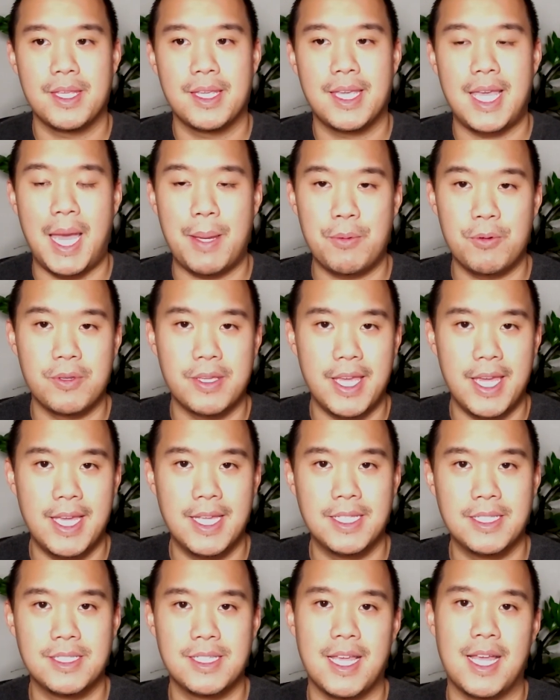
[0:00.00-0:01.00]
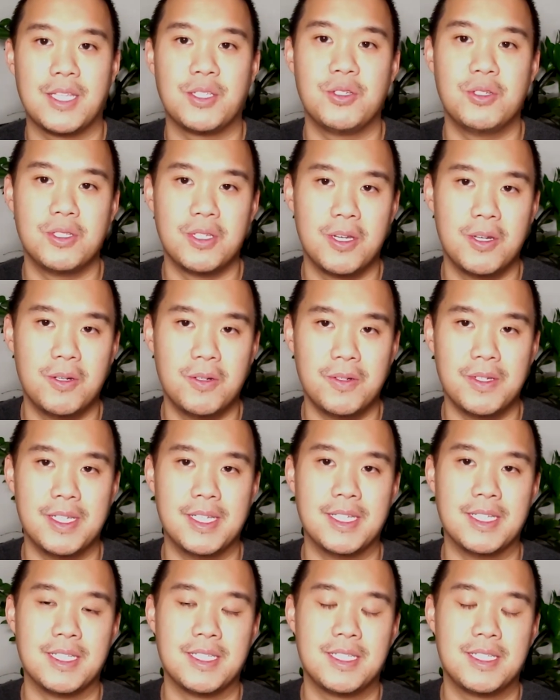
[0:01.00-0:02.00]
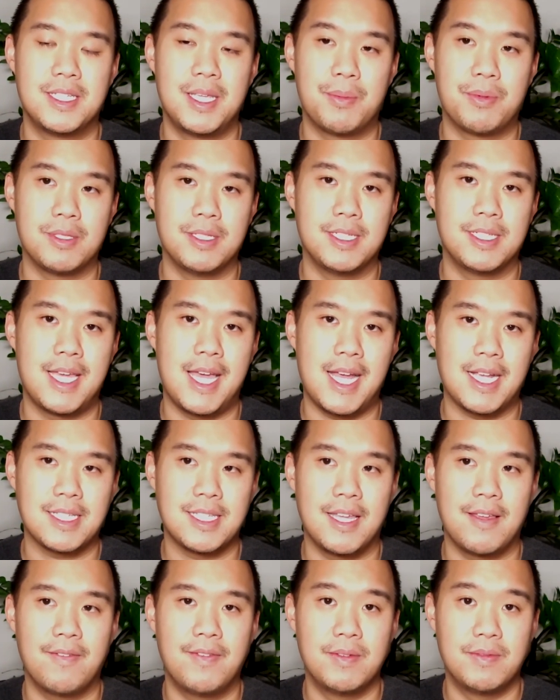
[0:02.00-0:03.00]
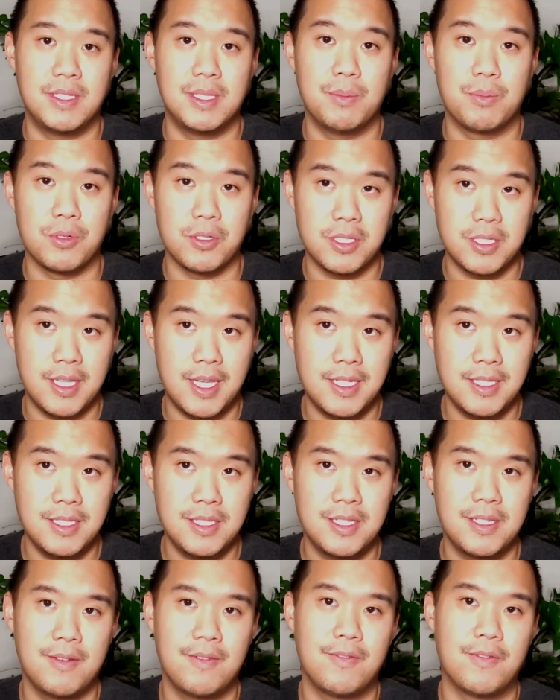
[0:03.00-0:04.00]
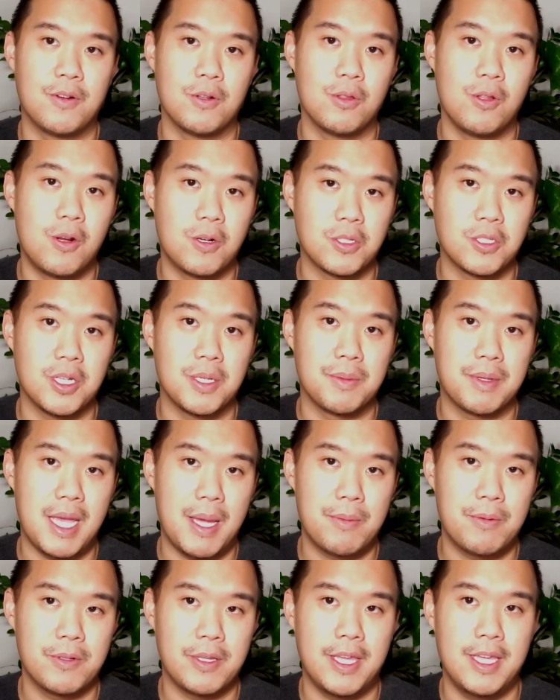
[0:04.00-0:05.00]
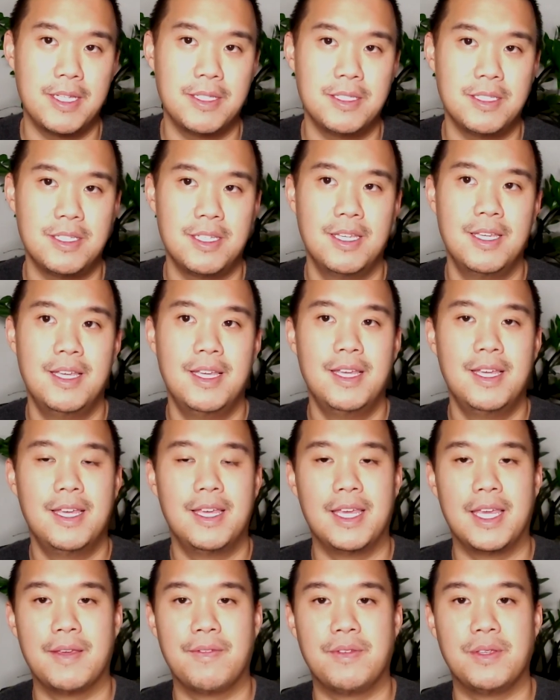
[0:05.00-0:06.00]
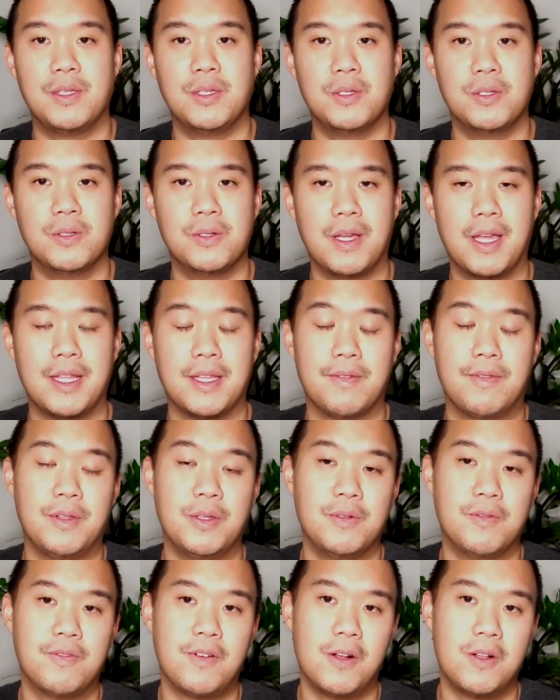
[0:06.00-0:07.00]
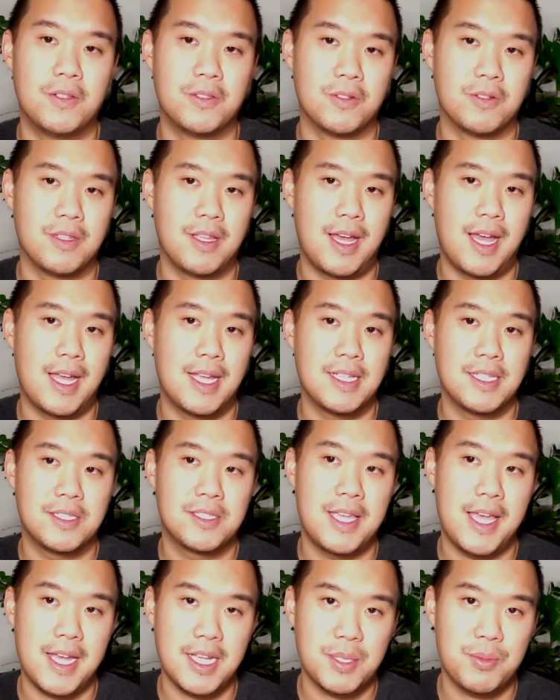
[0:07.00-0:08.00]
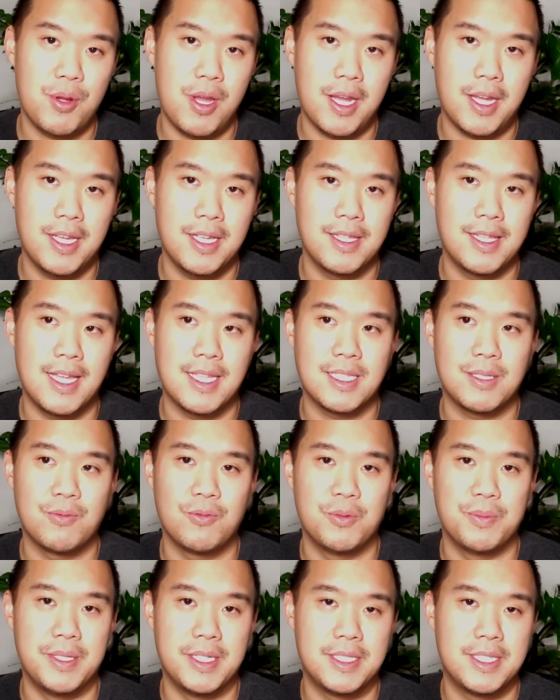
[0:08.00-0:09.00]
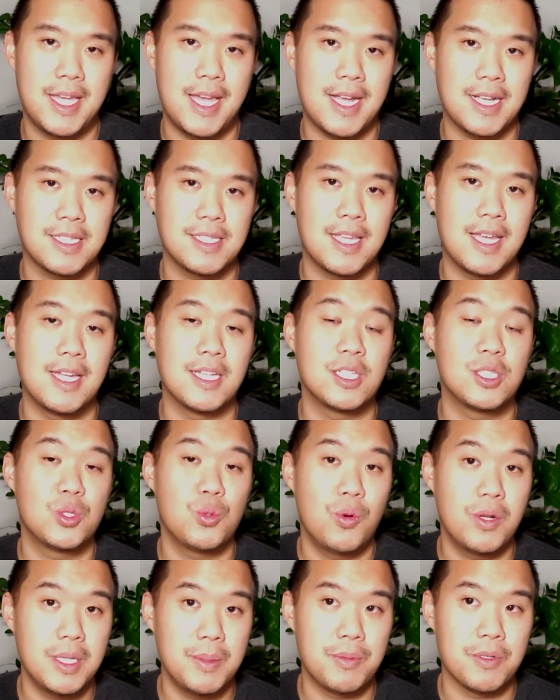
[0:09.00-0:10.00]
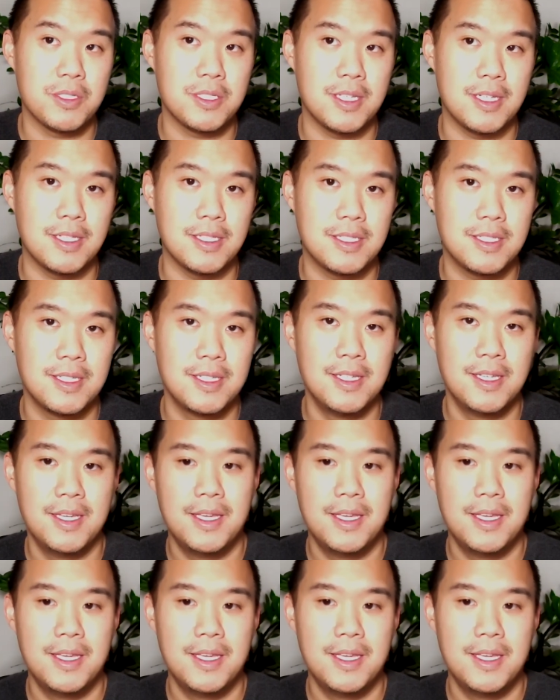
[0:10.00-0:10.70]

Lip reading: Capital gains, as you know, is typically taxed at 15% for long-term capital gains. If you fall under the highest tax bracket, that will be taxed at 20%.